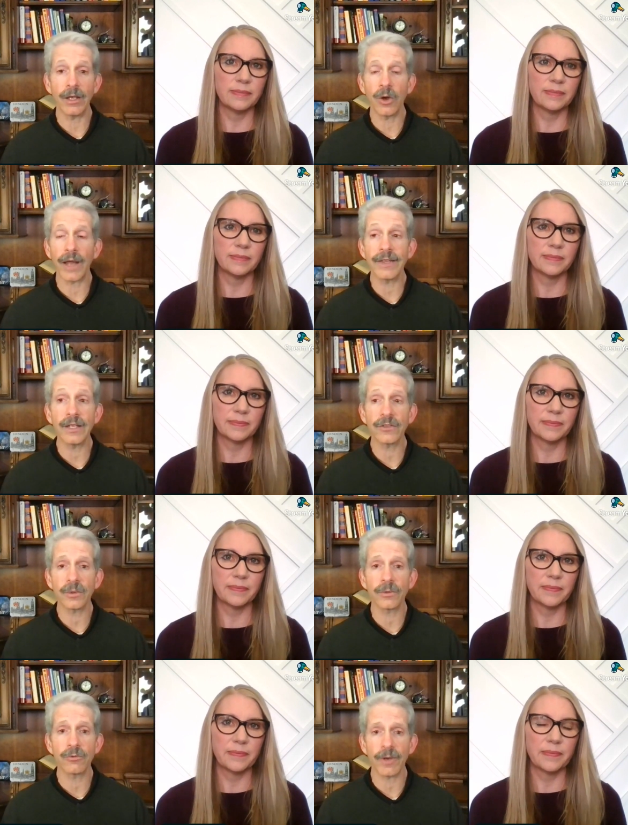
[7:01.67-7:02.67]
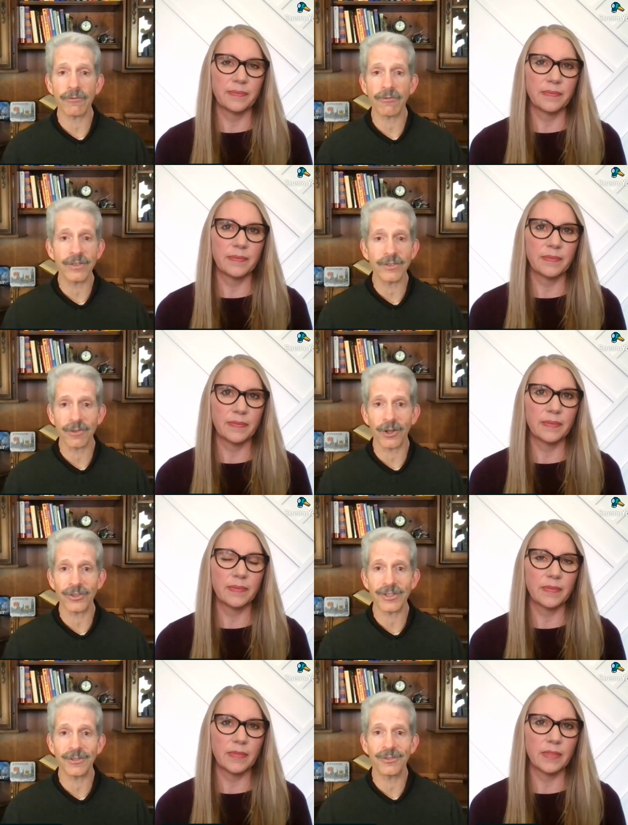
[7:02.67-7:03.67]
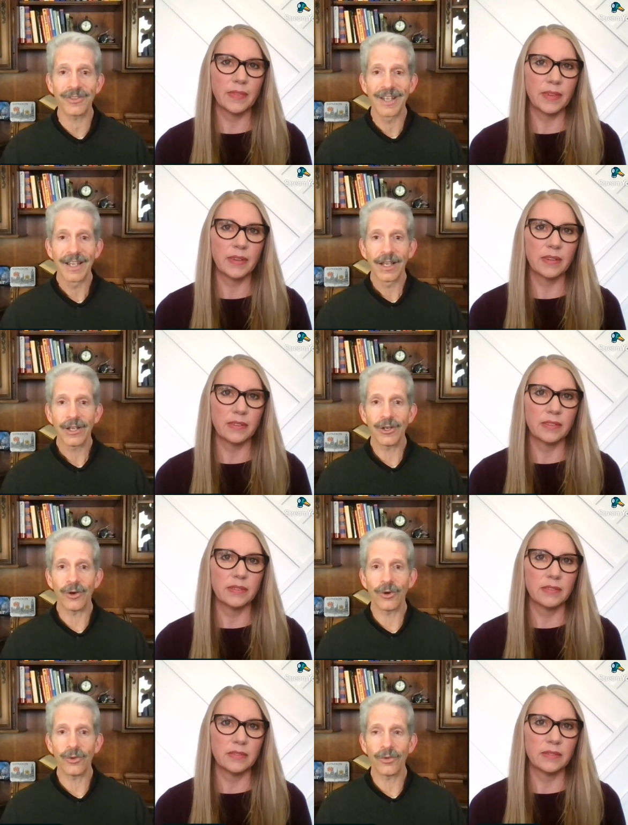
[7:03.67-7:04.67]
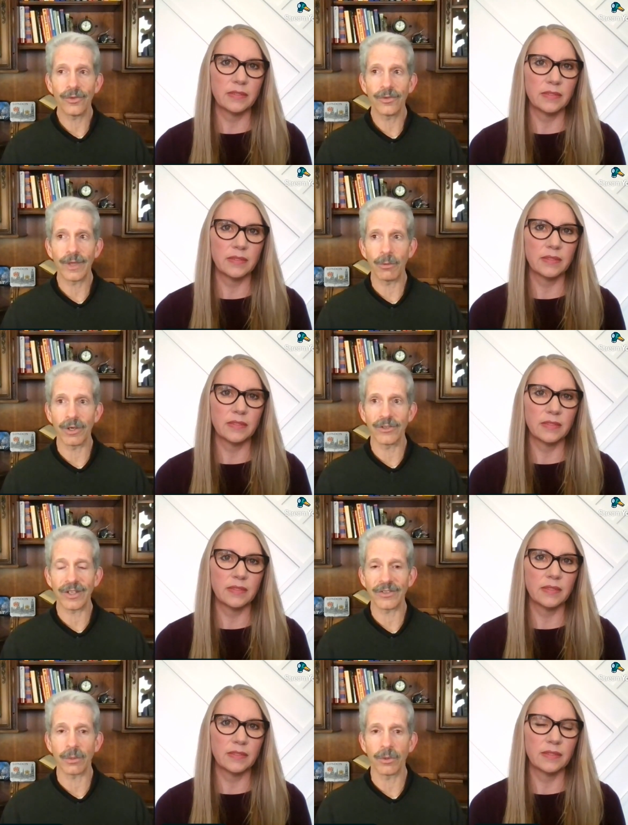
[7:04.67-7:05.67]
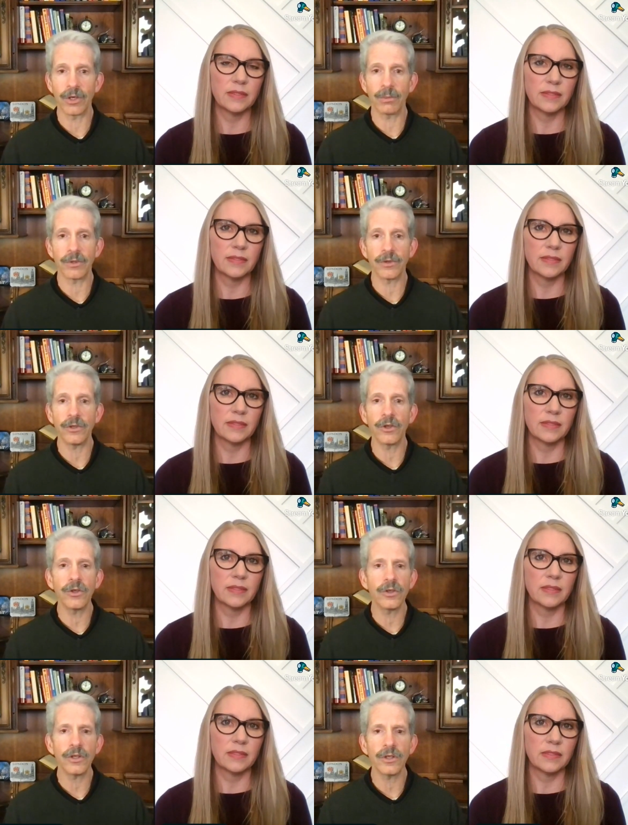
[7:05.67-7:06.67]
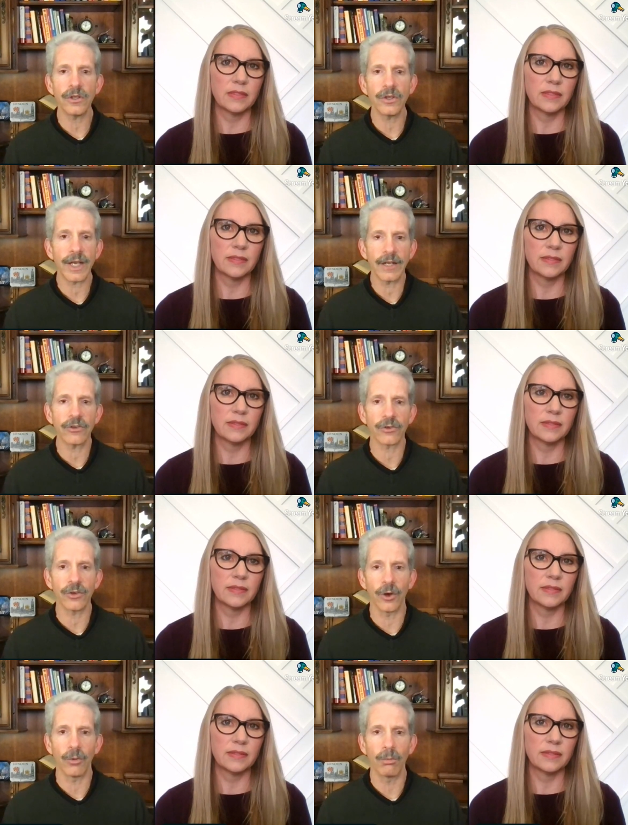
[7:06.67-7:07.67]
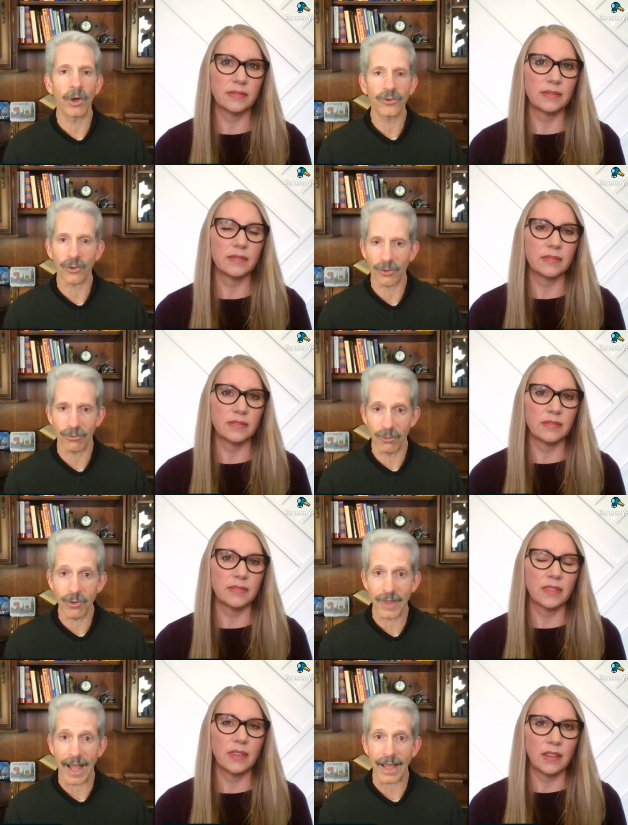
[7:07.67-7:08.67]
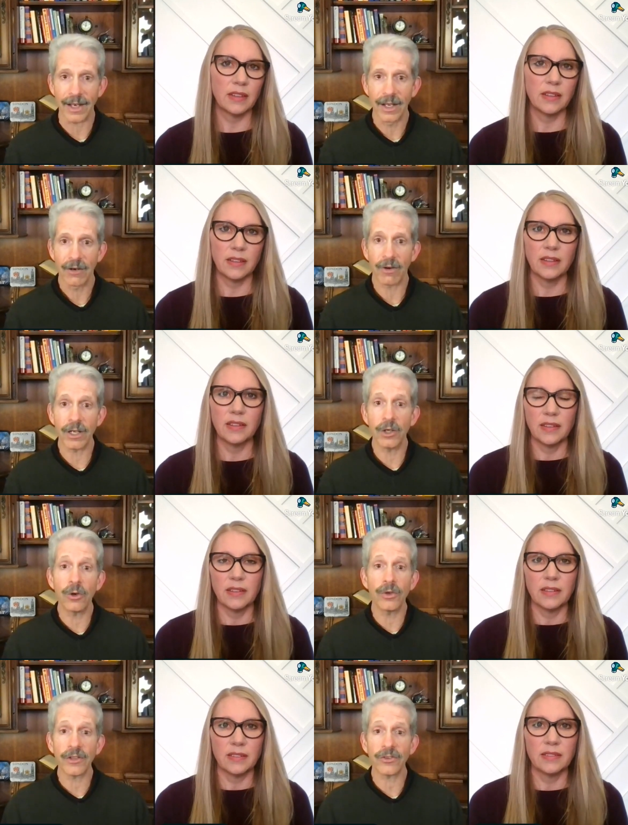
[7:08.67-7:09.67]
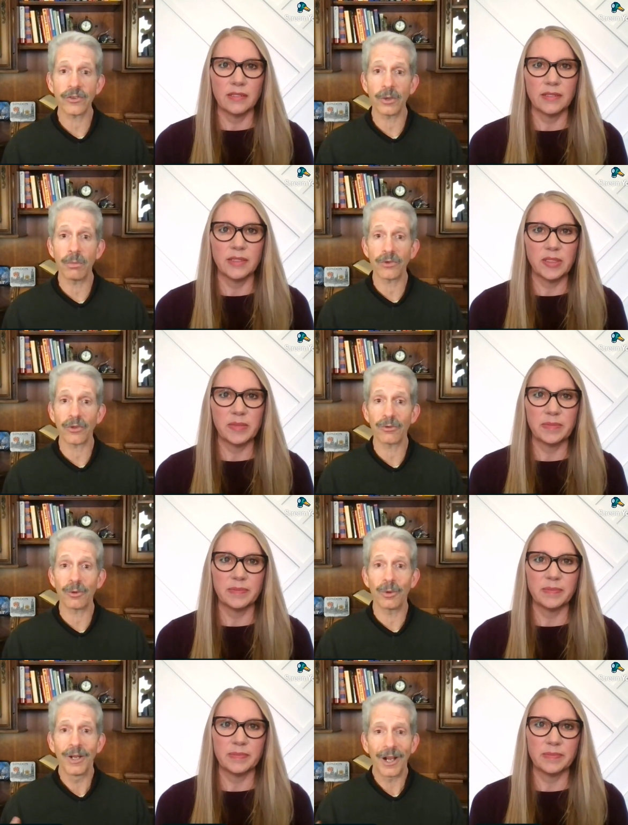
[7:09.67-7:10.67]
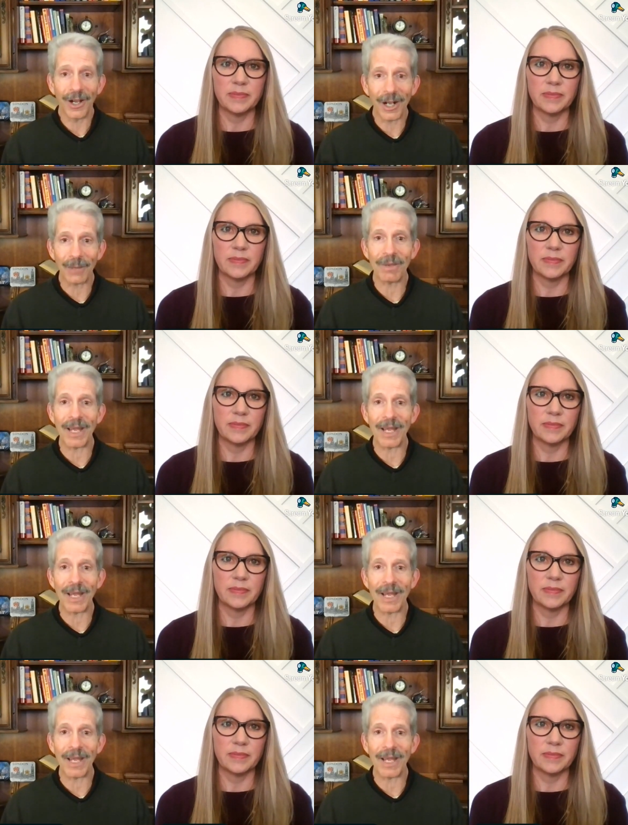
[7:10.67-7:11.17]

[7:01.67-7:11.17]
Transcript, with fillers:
Speaker 1: You know, I think sometimes friends and relatives, you know, they want to say something good, but you know, you, you can't just you know muscle through that, right? You don't necessarily muscle through a gut